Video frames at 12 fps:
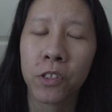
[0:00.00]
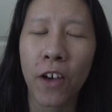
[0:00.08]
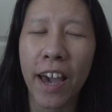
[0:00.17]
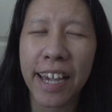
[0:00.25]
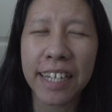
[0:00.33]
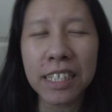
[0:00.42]

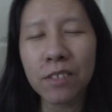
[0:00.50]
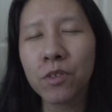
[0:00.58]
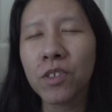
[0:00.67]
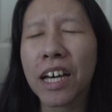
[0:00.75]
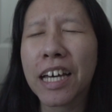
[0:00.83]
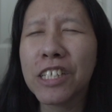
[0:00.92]
So I can give
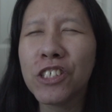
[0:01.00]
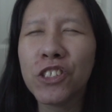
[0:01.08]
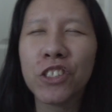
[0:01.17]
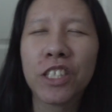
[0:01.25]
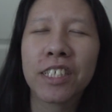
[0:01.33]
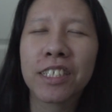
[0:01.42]
you a
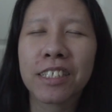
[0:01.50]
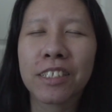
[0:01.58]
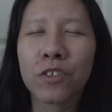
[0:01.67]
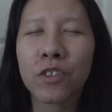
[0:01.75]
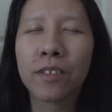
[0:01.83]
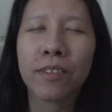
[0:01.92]
gist
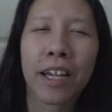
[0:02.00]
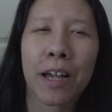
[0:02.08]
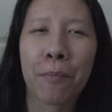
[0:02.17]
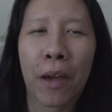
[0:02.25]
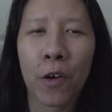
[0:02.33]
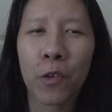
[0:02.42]
and sort of
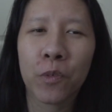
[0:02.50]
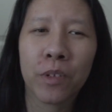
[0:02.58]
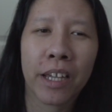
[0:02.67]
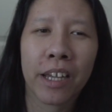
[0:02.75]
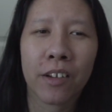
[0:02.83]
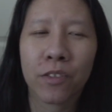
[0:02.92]
like my own
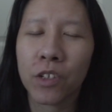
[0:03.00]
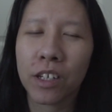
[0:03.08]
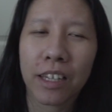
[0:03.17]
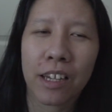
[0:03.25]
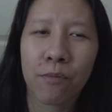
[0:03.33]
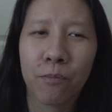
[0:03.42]
like, sort
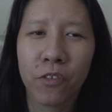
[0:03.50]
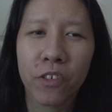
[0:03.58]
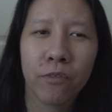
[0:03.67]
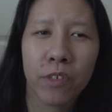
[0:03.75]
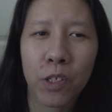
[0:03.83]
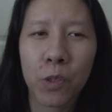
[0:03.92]
of like
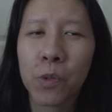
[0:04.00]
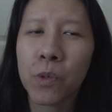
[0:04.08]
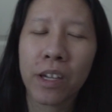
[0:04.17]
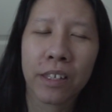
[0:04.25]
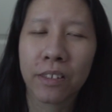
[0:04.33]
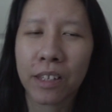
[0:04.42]

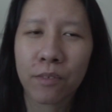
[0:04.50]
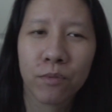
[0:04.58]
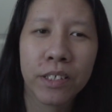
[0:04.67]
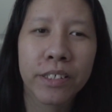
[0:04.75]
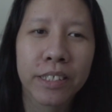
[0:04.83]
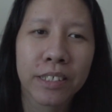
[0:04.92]
review and like
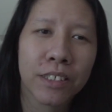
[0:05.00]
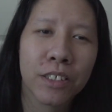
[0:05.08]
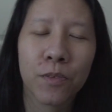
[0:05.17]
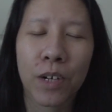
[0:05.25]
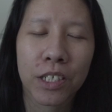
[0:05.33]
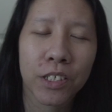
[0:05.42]
reasons
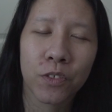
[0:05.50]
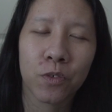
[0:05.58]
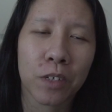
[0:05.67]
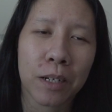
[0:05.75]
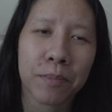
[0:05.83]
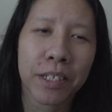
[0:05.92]
to watch this
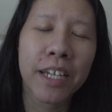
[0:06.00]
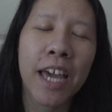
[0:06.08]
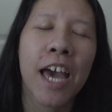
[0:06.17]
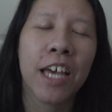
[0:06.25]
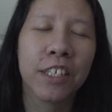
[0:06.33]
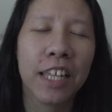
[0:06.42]
drama.
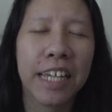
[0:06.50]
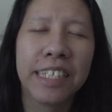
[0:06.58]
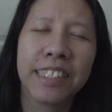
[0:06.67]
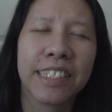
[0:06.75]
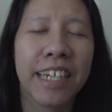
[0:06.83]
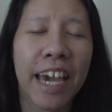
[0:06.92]
So
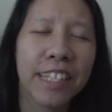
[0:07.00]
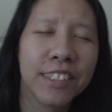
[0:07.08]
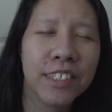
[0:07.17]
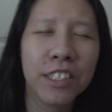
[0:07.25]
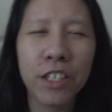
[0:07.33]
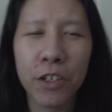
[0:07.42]
let's
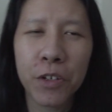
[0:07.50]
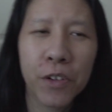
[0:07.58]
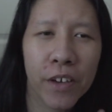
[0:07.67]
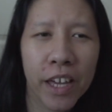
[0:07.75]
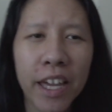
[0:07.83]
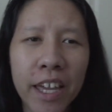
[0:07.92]
get to
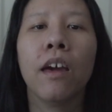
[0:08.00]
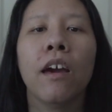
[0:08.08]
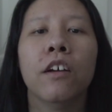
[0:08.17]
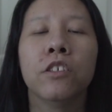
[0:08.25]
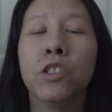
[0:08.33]
it.